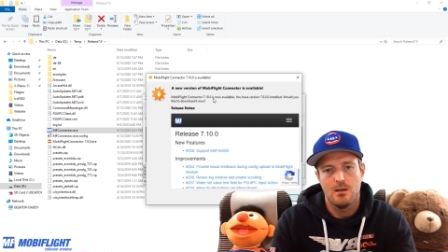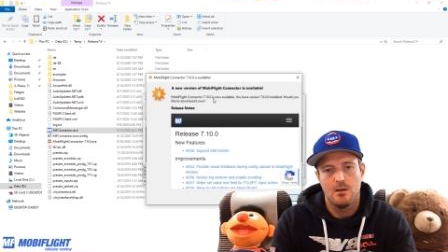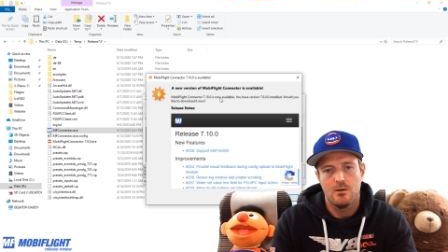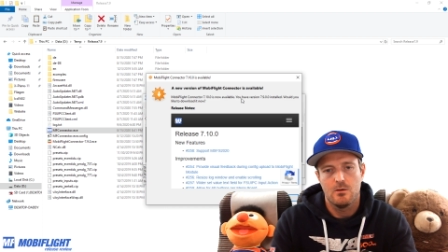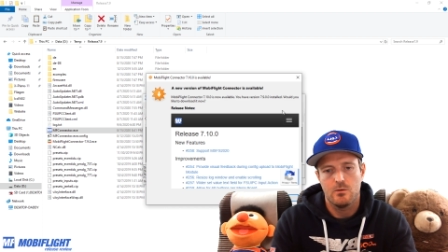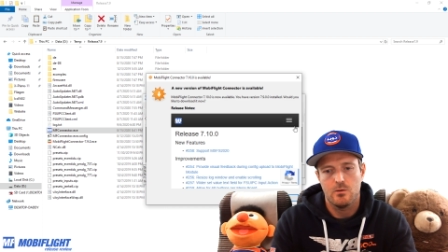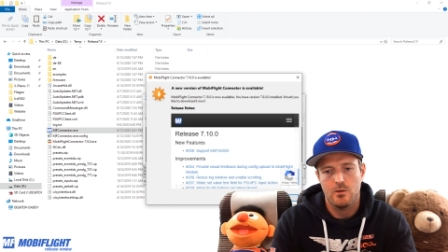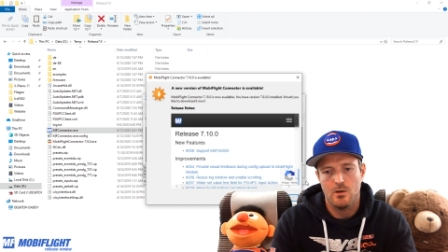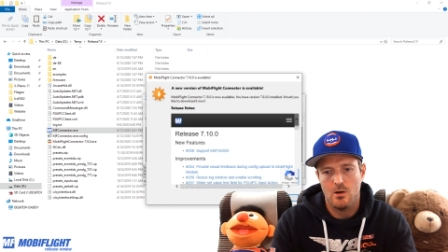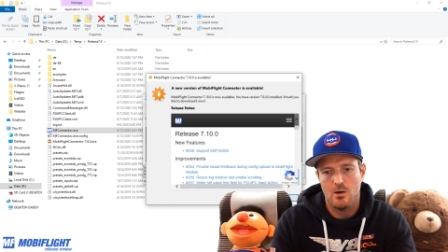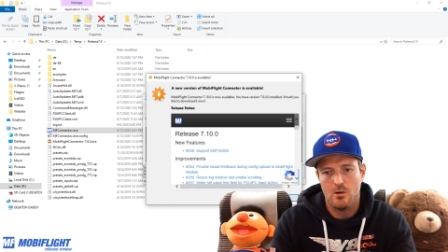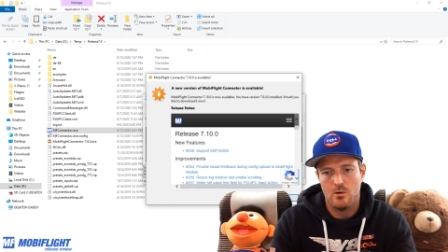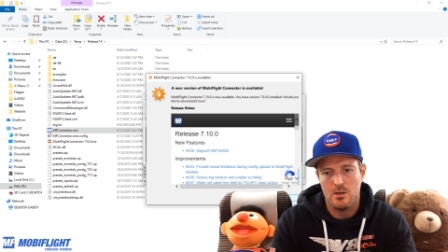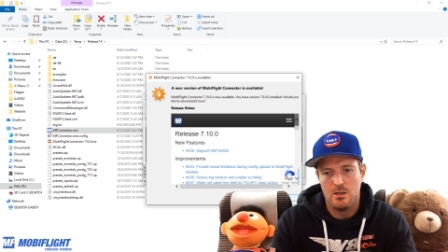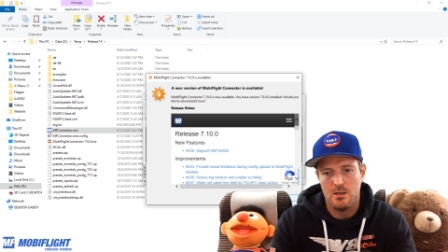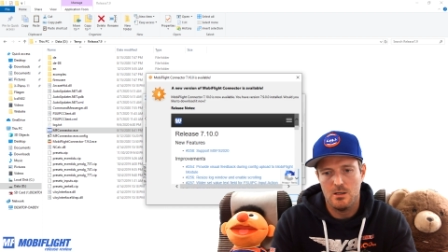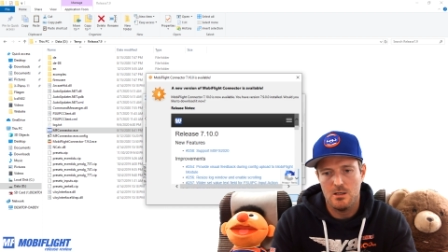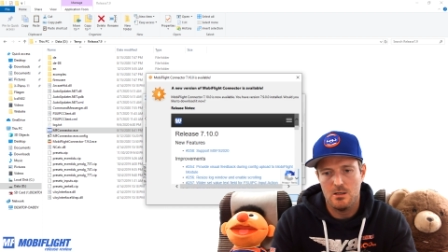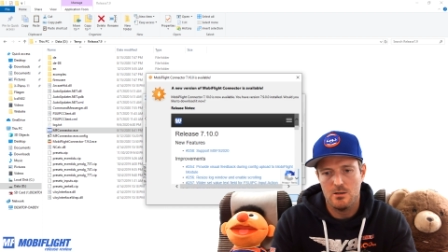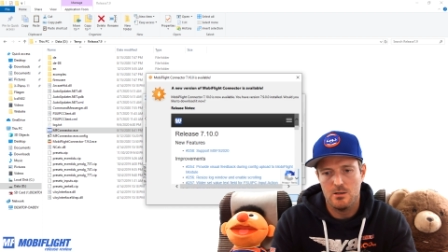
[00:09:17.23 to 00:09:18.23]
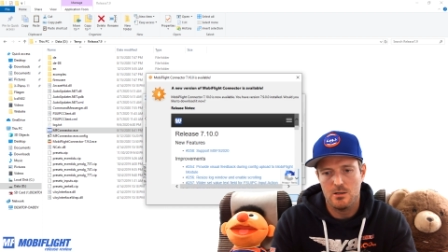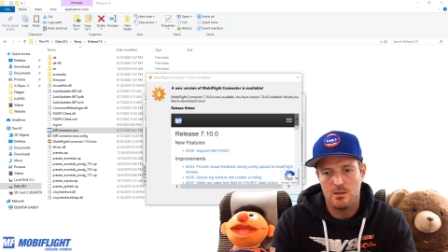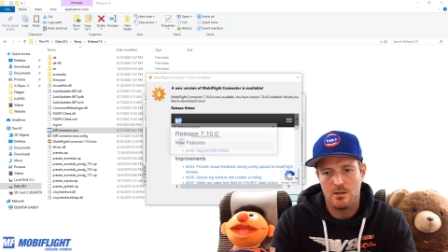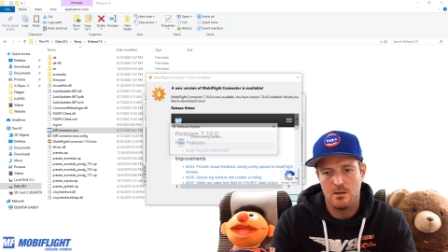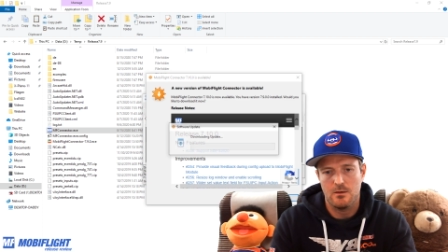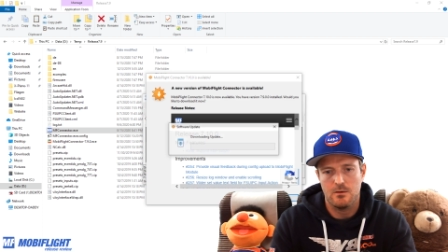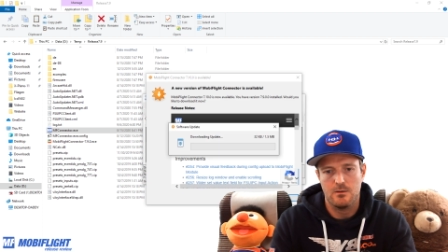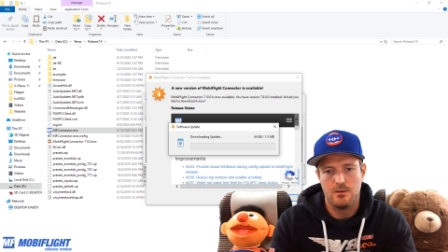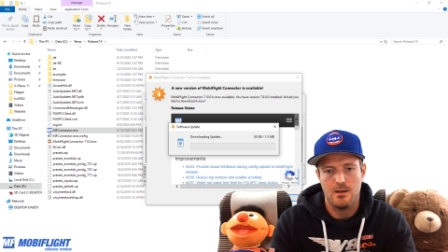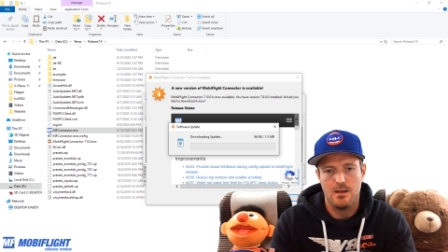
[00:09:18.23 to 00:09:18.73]
So here you
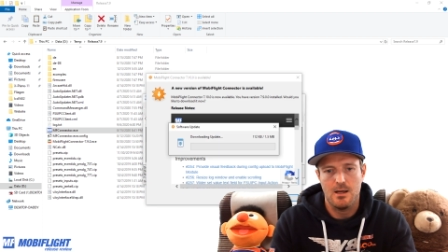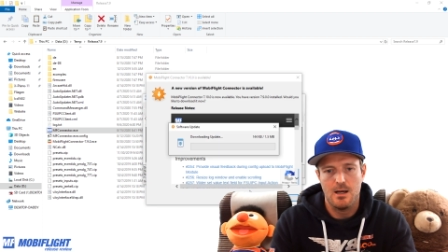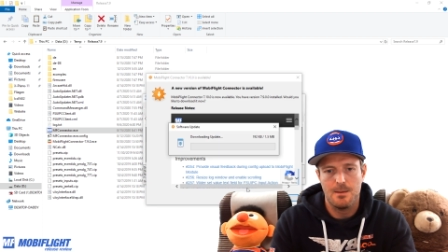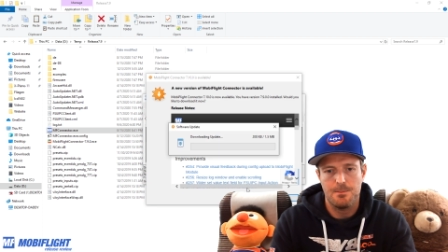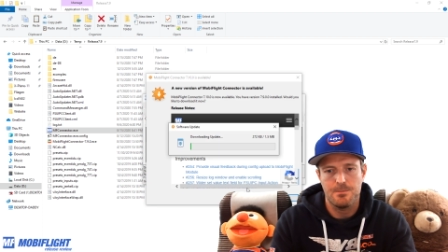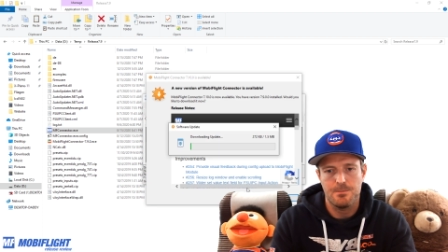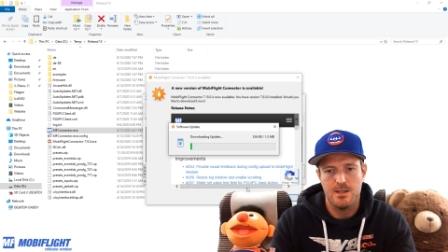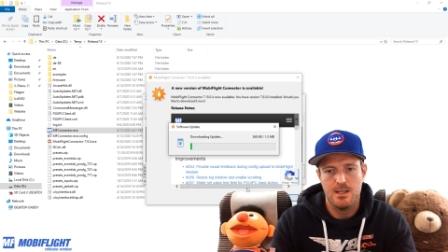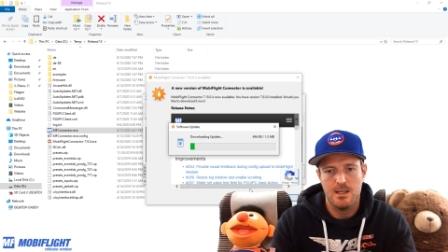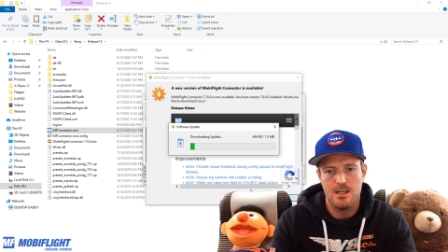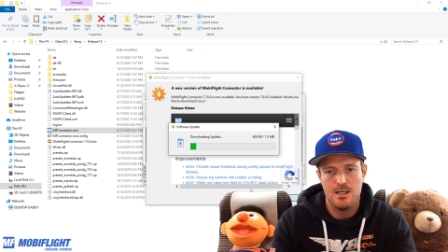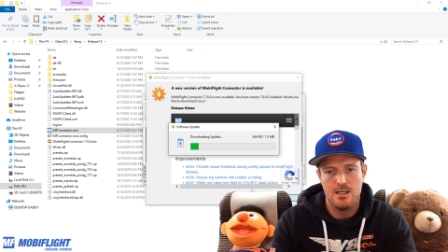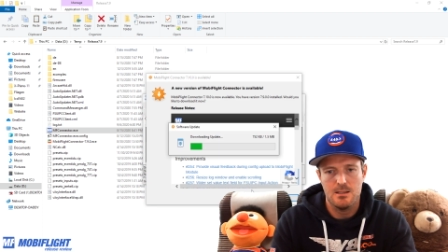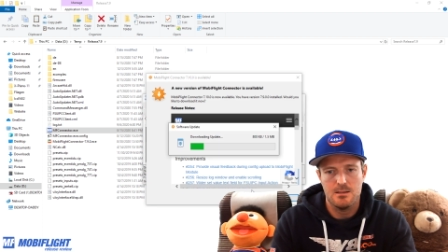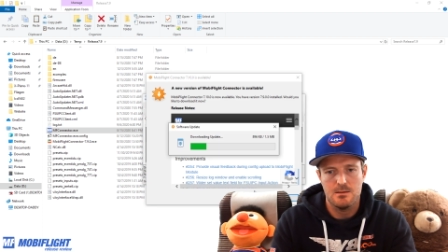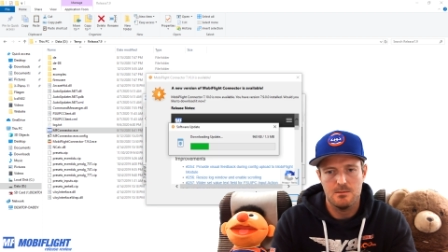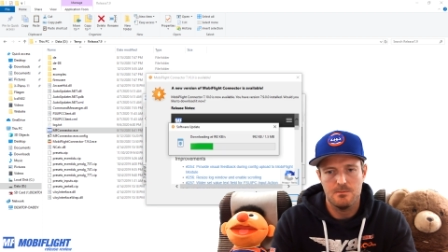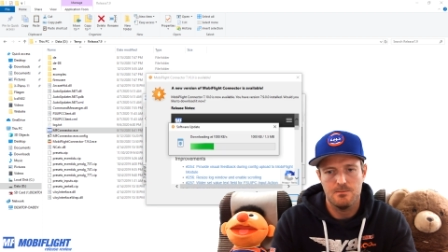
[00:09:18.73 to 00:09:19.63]
can say update,